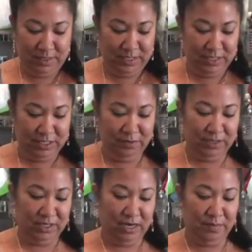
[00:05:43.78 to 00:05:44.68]
THC
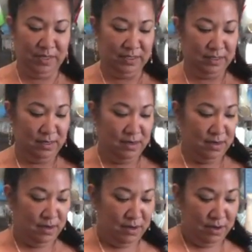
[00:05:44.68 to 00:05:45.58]
rich cannabis.
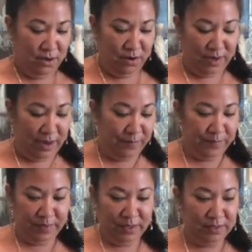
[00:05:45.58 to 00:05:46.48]
Okay,
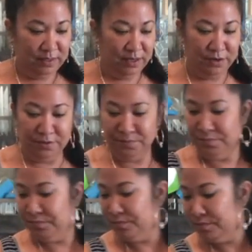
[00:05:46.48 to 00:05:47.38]
so
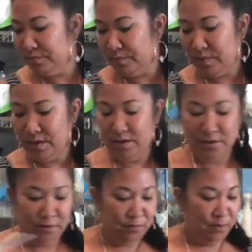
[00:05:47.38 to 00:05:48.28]

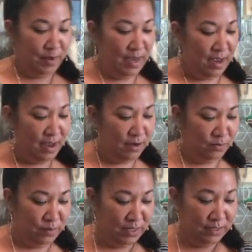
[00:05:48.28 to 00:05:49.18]
what we had
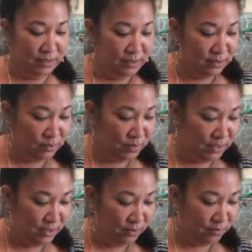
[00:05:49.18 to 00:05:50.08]
was
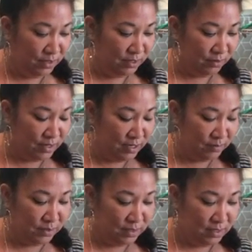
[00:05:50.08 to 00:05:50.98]
23
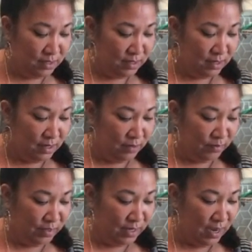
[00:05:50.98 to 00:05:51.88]
grams, and
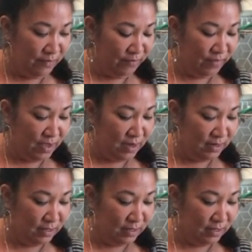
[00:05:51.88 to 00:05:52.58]
we did half of that.